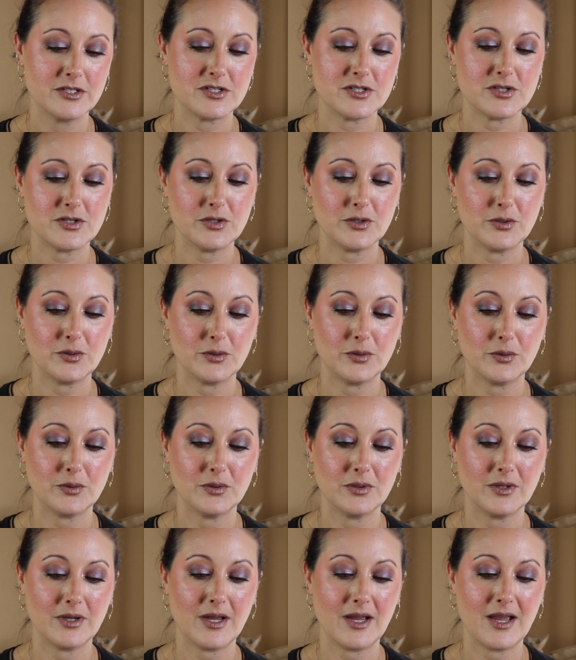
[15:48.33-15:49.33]

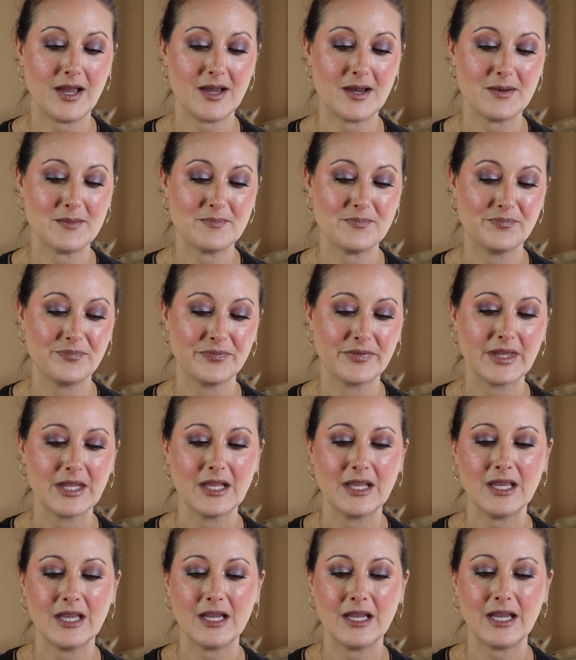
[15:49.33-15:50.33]
to, um,
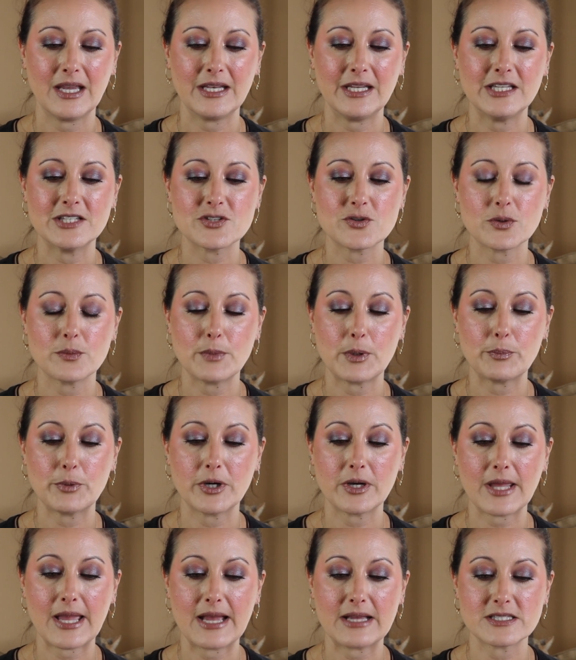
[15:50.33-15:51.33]
I need to
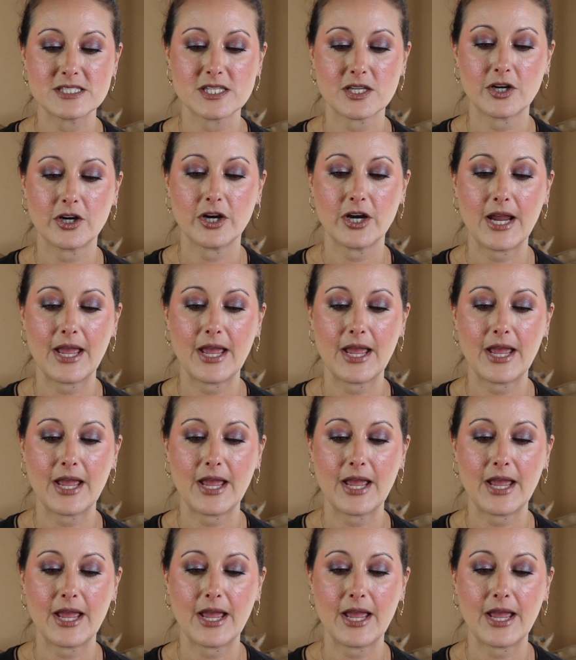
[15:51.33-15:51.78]
remember to ask her.